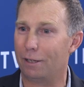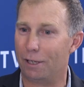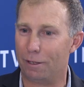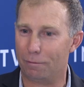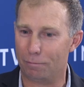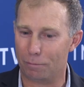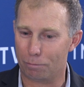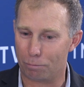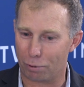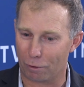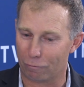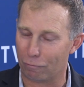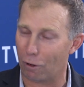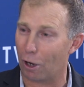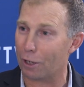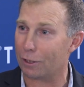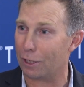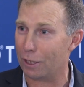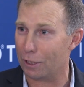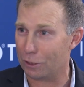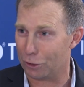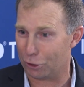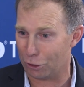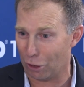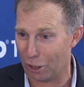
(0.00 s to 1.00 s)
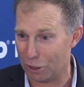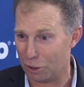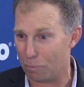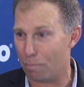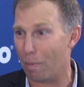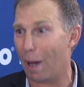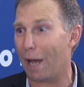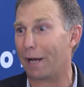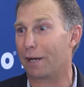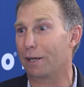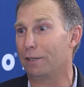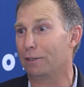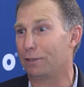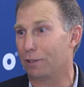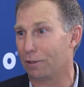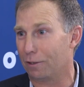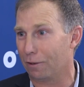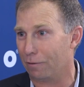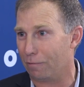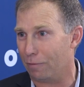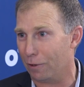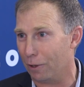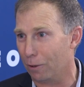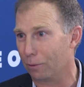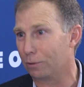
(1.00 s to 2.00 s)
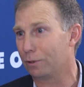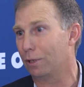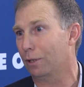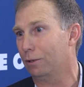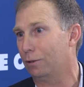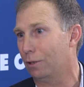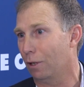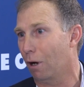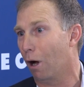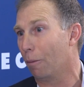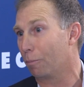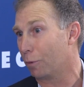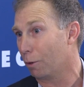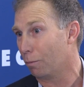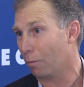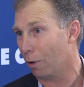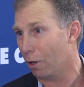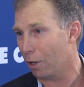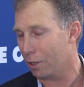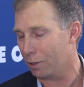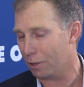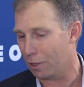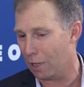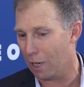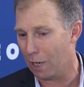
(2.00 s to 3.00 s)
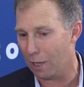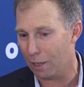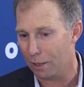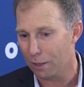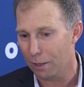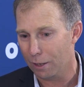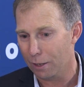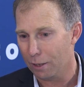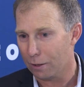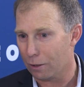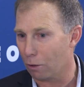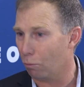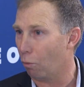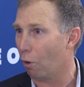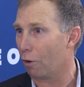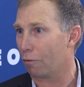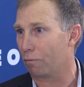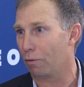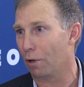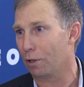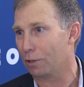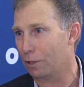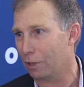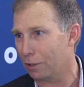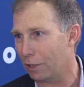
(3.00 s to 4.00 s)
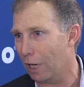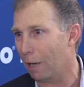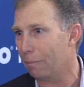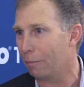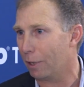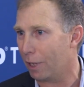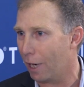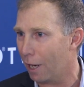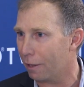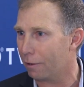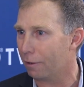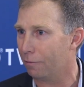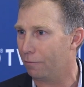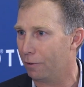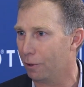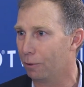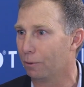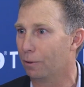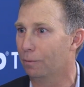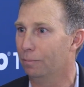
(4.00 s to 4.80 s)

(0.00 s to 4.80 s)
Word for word: then provide the insights back into the field to, to optimize uh, the workflows that's happening out in the field.